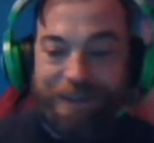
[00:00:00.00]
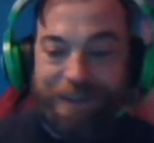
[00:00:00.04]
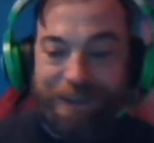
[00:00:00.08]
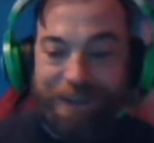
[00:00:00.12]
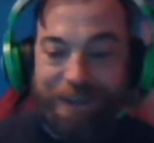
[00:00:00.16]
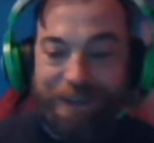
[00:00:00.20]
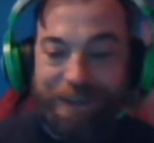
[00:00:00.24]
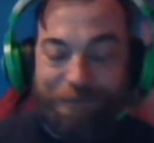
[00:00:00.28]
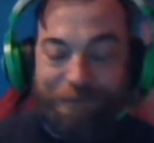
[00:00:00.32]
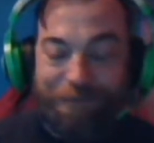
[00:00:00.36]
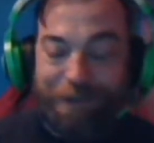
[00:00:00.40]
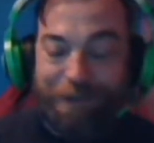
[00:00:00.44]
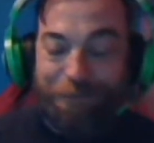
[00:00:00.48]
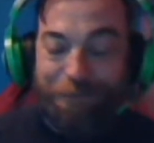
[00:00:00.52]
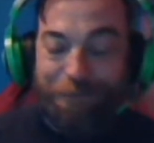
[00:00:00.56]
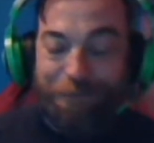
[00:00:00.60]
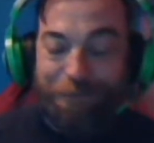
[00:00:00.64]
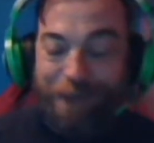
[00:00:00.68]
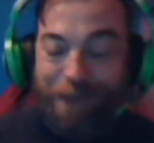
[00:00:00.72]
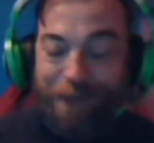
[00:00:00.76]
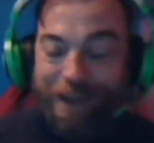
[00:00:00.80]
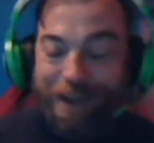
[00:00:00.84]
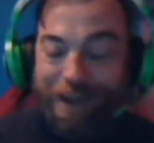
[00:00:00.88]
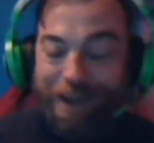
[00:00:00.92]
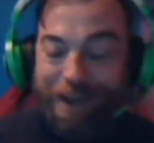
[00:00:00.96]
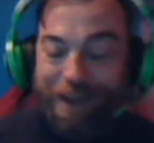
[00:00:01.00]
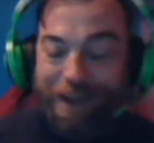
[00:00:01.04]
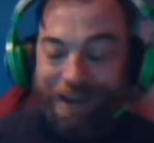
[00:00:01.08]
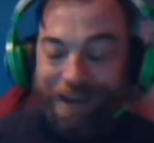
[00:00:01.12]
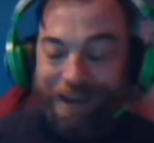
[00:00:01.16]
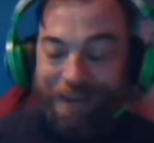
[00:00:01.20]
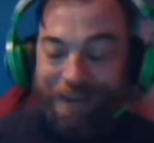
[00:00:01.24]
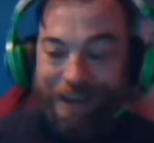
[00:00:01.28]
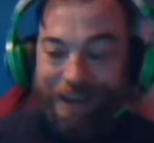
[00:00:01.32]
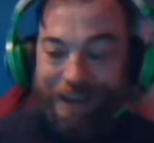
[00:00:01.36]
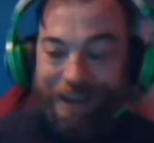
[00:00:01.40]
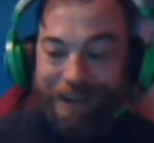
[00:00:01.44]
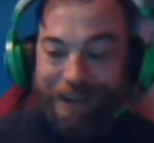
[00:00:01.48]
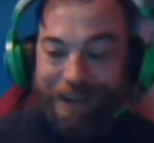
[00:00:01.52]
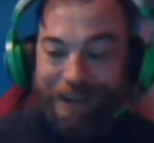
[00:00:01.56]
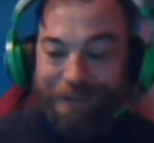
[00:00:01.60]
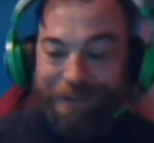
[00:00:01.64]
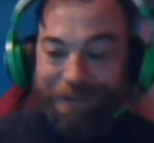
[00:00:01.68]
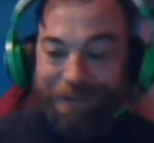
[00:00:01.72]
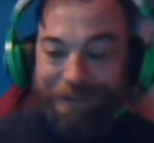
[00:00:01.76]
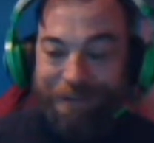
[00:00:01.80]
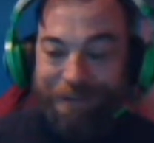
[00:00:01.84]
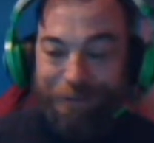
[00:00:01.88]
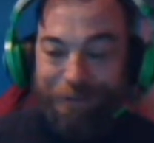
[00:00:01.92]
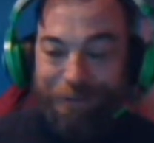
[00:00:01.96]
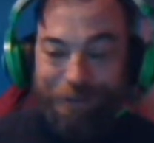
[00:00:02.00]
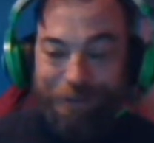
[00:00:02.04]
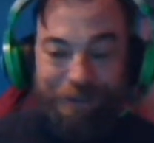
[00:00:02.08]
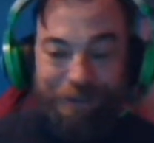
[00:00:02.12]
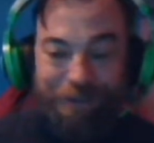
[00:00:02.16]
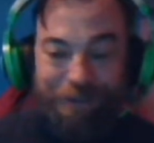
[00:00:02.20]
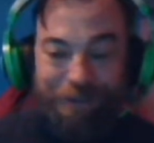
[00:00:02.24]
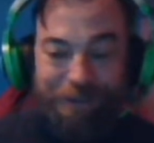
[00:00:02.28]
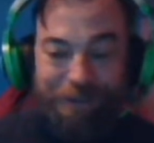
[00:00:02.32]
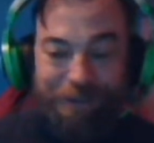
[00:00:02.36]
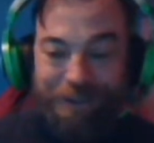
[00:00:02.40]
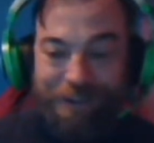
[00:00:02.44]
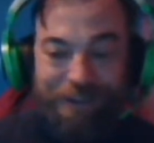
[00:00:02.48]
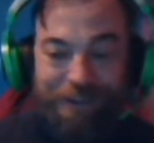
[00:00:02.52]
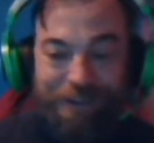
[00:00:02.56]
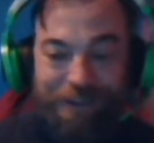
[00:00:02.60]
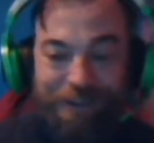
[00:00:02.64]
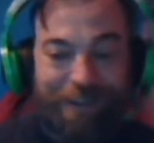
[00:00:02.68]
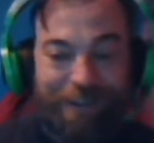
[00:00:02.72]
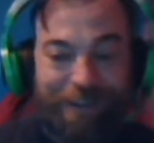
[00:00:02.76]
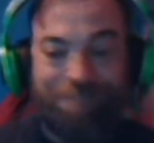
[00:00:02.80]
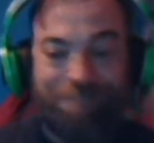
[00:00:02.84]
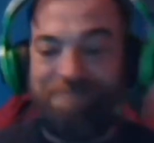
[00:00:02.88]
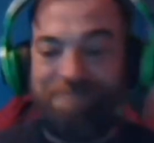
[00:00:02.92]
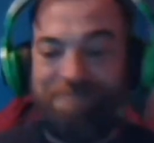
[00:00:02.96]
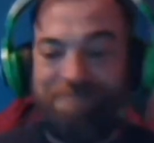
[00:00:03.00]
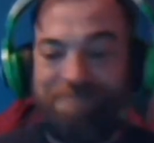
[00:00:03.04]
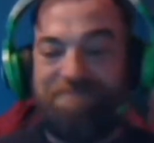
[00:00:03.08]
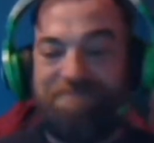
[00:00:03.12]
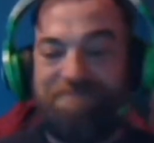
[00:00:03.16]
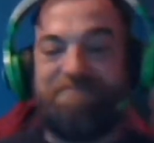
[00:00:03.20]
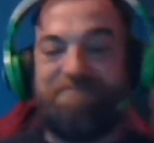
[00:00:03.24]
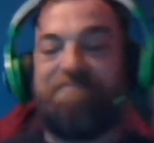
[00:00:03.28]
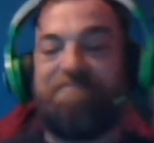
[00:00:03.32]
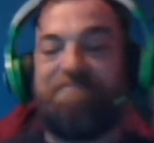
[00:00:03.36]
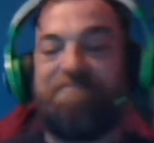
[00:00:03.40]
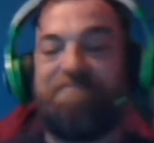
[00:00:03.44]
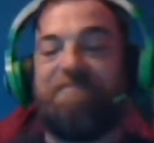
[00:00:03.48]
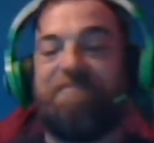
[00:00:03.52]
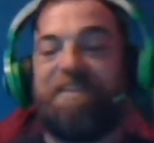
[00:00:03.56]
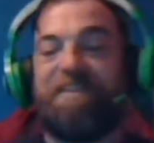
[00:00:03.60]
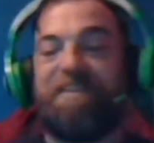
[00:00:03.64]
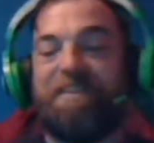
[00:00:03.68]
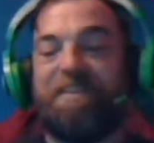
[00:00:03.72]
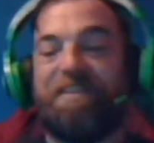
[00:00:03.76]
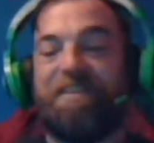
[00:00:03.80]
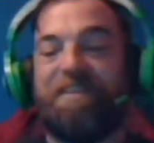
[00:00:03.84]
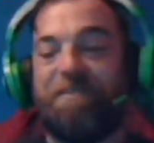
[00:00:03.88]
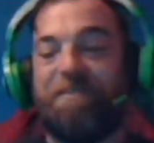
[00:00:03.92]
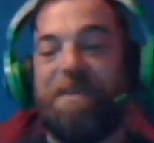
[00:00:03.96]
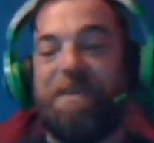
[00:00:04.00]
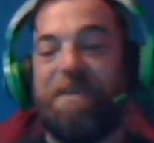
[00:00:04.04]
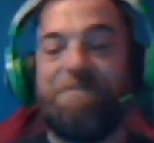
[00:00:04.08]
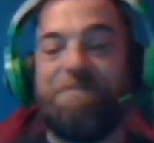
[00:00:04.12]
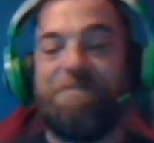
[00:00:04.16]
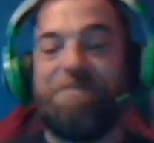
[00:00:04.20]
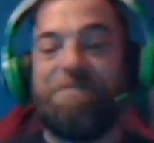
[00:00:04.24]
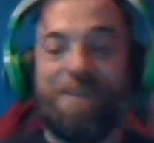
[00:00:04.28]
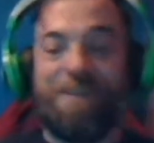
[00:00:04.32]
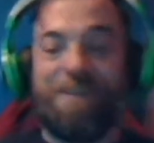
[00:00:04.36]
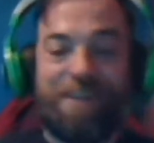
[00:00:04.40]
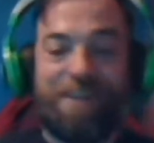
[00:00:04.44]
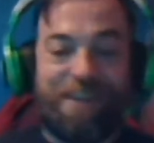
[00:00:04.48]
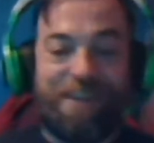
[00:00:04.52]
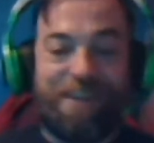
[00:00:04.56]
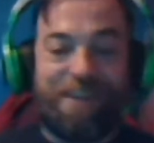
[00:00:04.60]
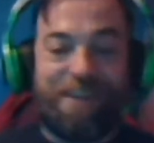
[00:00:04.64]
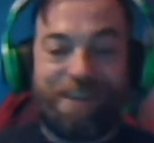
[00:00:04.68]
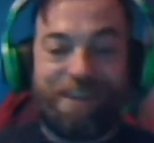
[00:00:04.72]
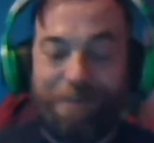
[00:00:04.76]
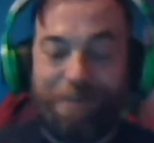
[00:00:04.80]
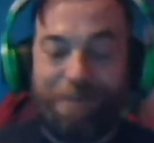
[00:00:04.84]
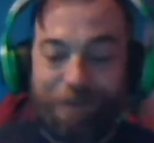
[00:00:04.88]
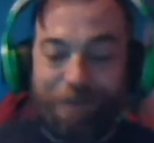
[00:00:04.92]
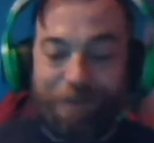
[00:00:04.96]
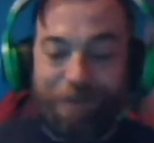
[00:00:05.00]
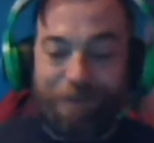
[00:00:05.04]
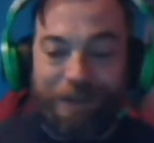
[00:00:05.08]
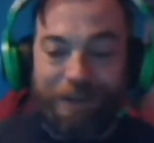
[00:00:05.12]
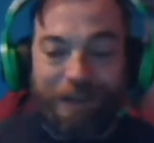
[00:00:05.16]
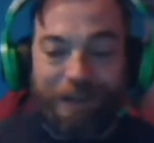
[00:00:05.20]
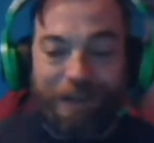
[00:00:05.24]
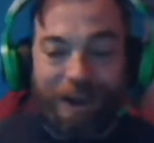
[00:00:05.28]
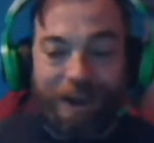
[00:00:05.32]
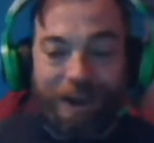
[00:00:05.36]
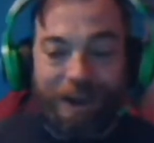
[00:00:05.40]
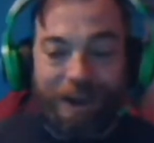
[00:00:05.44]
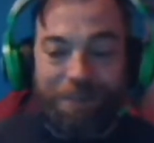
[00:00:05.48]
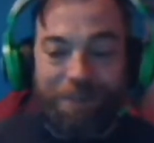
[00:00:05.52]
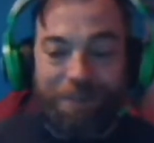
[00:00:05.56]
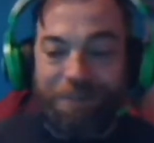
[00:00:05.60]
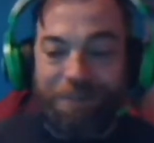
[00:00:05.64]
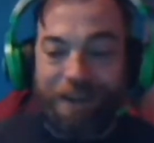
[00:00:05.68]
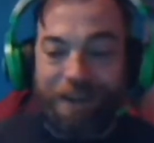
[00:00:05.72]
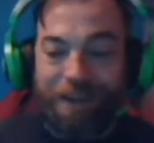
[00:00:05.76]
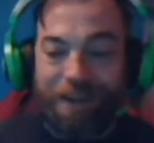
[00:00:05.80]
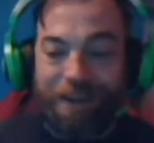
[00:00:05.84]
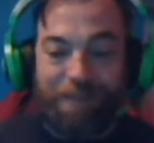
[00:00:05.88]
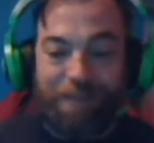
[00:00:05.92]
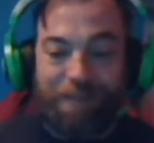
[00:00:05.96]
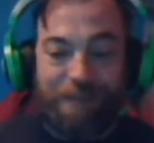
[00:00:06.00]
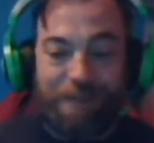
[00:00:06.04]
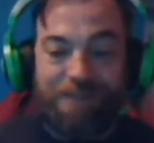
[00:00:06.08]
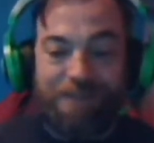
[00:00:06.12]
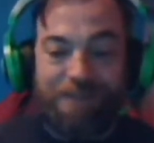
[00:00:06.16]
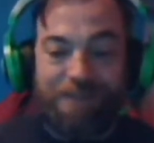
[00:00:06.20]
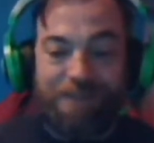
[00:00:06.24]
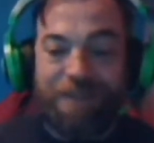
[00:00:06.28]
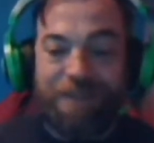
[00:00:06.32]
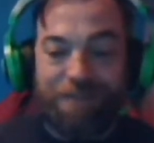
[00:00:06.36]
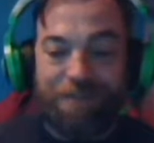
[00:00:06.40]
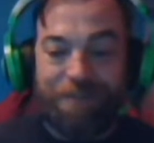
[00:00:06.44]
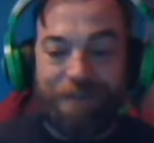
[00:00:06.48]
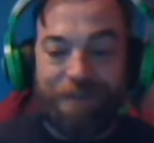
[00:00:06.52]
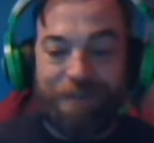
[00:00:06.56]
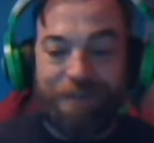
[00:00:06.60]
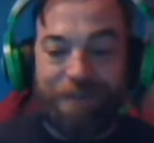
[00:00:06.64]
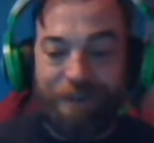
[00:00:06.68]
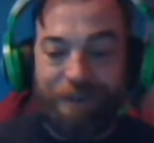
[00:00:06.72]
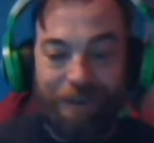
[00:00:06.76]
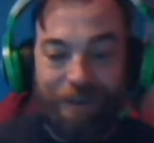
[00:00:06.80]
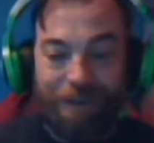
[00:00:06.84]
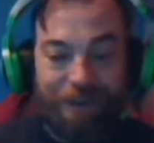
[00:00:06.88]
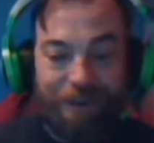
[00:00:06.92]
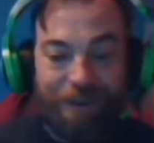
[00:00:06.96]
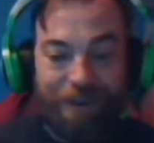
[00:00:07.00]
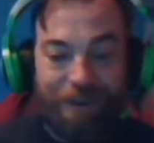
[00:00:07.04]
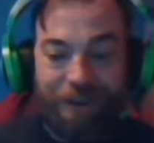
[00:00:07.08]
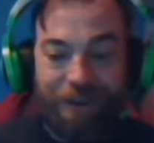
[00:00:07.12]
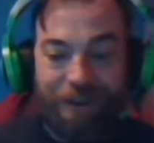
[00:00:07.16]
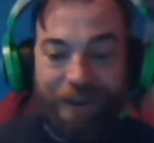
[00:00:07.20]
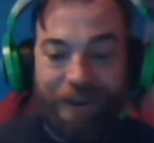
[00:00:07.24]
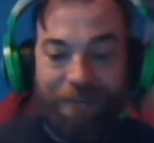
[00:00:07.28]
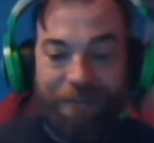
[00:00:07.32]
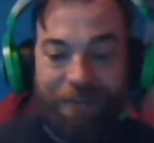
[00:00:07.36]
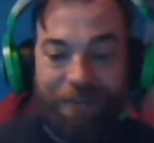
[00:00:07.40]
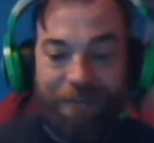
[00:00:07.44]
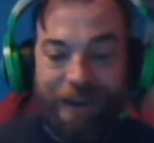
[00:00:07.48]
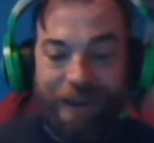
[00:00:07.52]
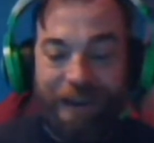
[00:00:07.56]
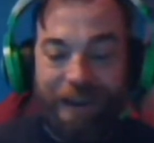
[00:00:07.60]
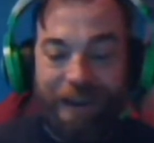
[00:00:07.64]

You really are going to think that after your 4th iteration. You're going to think, no, I'm done. There's nothing more here. I've been so wrong. I really have.